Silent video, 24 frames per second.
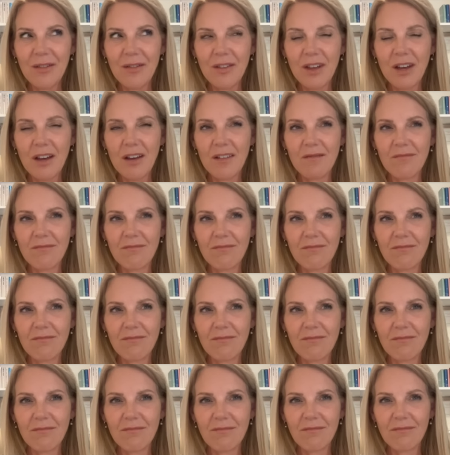that
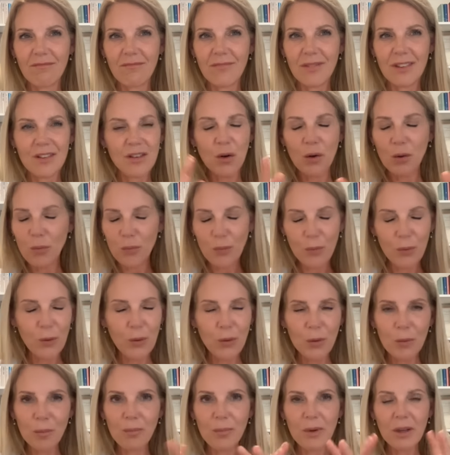it's not a
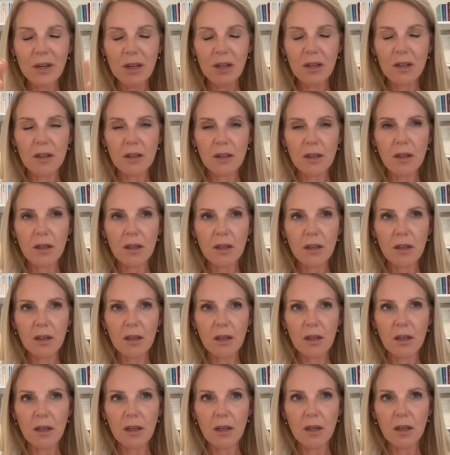room, but it
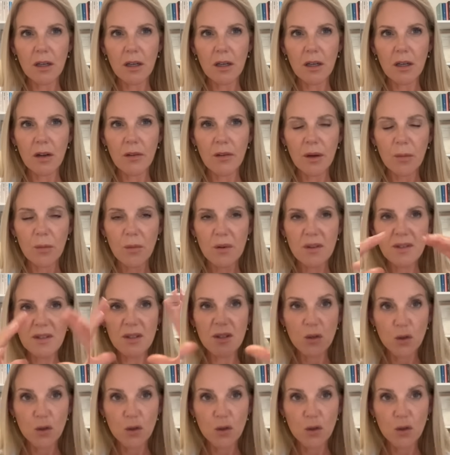there was a